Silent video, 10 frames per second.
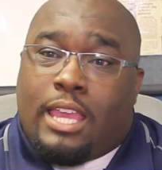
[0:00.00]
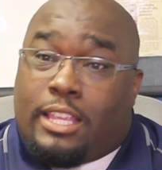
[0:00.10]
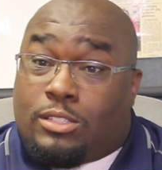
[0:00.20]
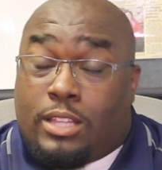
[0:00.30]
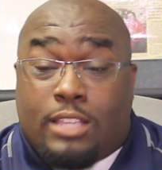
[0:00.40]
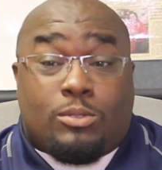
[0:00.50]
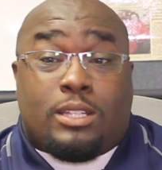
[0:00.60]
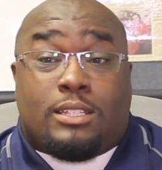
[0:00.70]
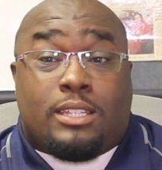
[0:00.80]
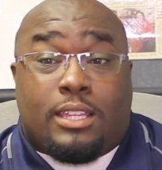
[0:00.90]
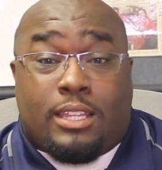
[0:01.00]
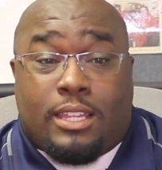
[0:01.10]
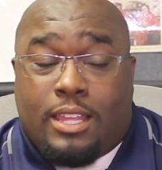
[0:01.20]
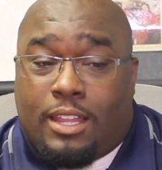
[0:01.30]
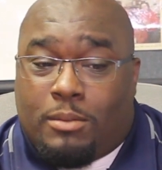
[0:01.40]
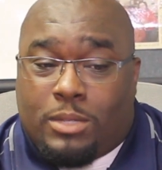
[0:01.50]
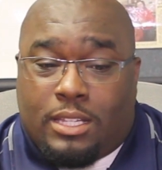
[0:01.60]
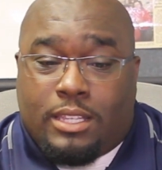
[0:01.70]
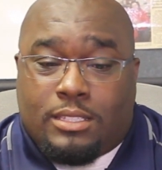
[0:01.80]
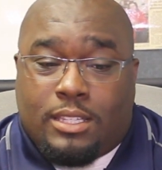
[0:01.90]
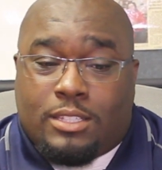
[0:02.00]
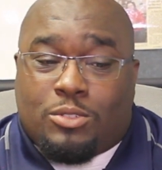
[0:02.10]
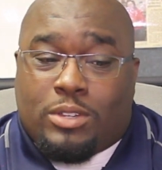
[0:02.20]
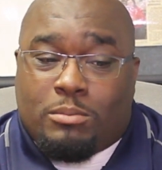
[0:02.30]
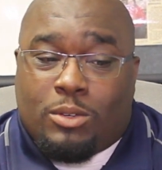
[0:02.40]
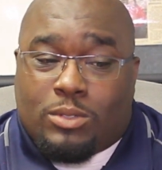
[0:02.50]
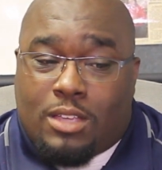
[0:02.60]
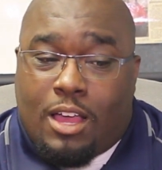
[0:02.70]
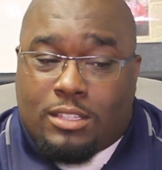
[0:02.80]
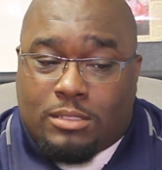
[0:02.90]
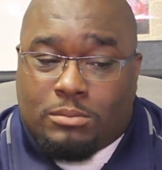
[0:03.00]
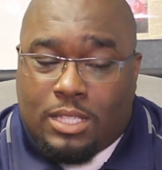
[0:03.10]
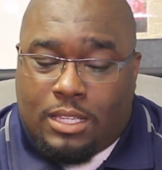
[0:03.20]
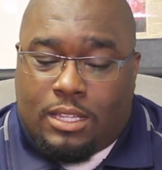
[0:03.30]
And so that's what he did. And I mean, his treatment was awesome.